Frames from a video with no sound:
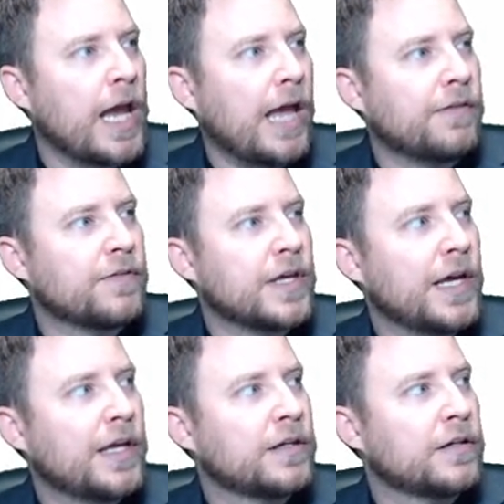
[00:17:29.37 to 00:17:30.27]
And
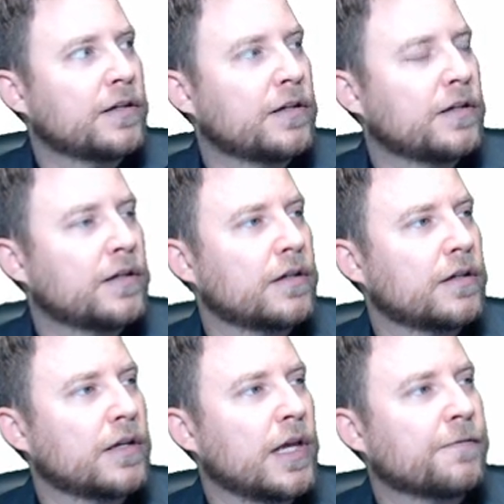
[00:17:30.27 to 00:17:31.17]
then
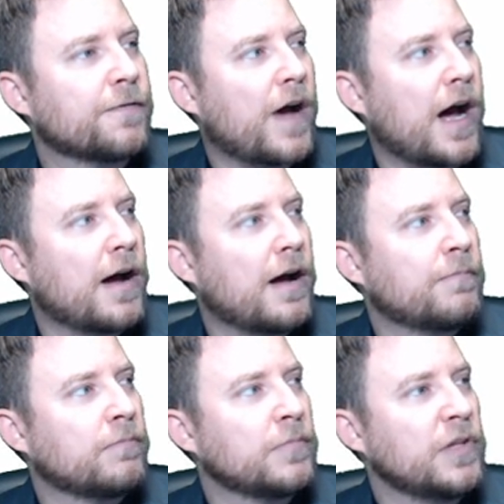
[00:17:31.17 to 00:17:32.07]
if
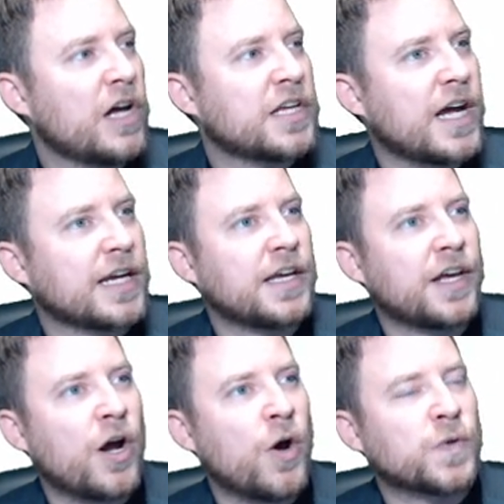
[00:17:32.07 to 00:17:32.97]
I'm lucky, I can
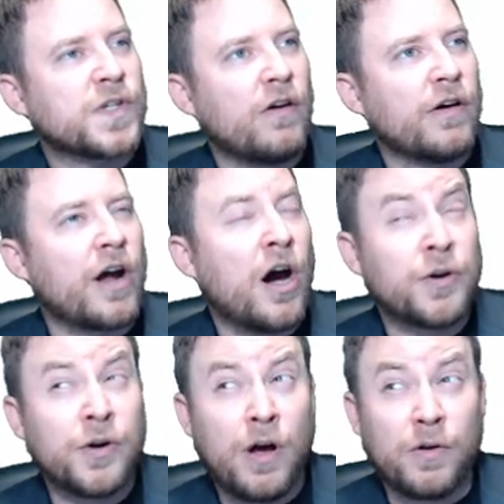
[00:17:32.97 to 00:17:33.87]
get a hotel at
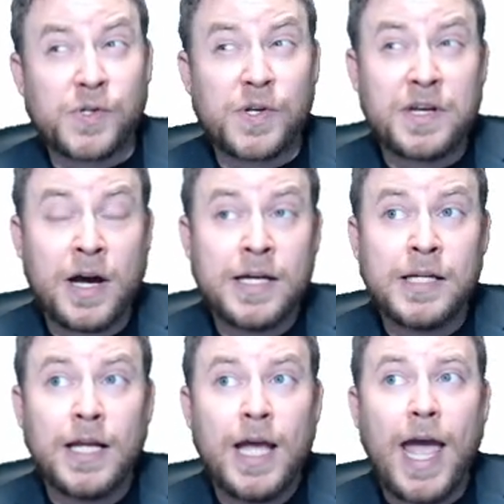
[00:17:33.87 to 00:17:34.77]
$100 a
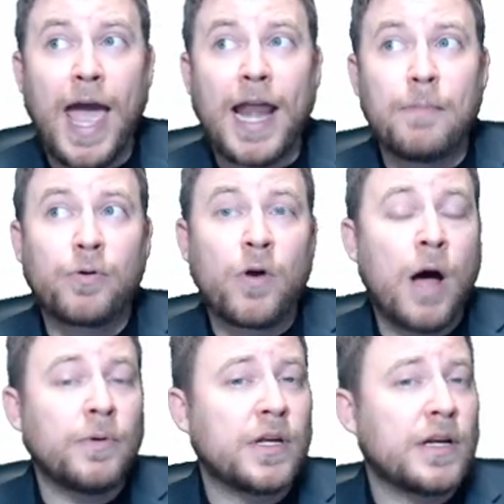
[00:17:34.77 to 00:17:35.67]
night, and I'm
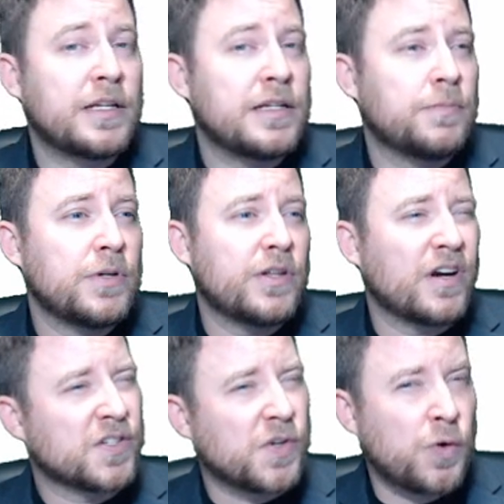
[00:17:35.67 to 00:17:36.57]
probably going to need to be there
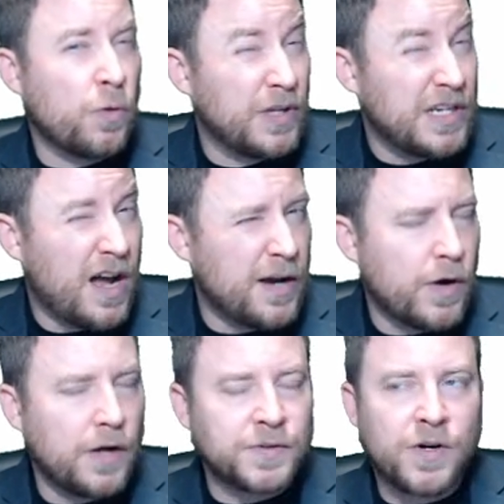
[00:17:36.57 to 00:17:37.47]
because they're normally
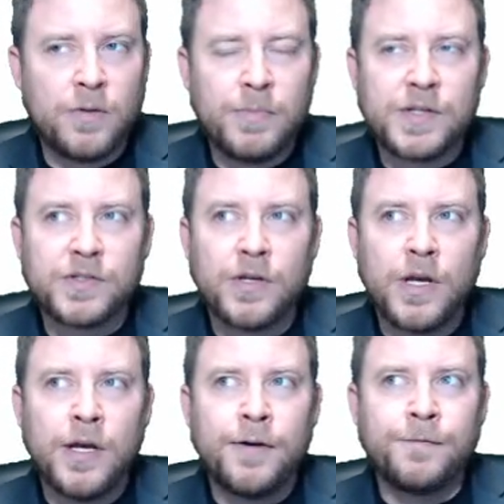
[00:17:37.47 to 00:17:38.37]
9-round tournaments
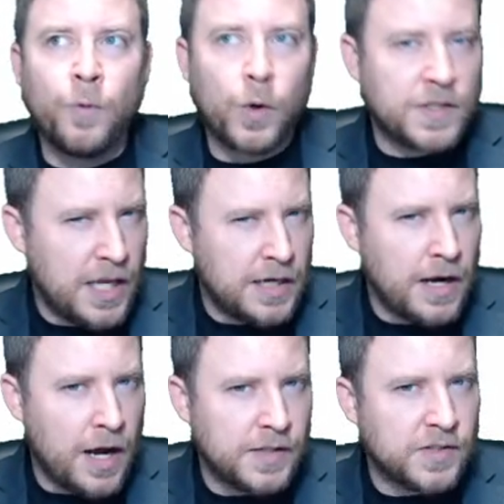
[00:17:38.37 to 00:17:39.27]
for 10
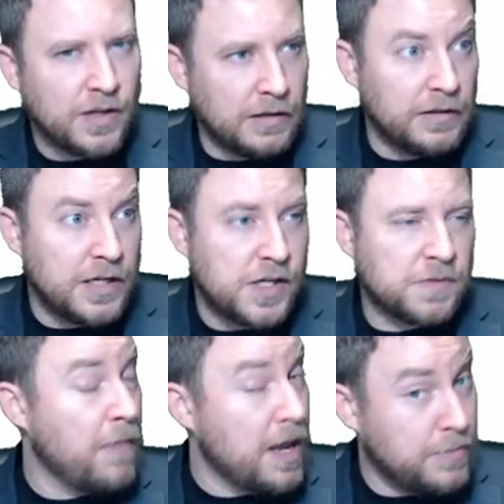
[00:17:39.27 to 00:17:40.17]
nights at
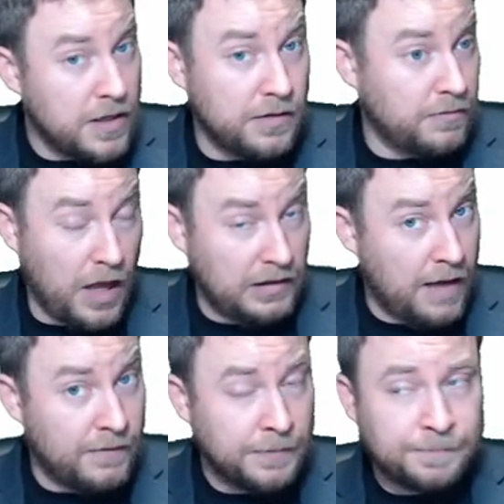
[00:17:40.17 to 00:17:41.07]
least, maybe
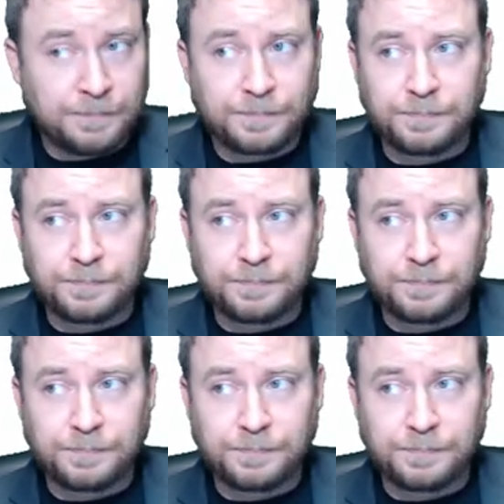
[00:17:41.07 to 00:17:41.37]
11.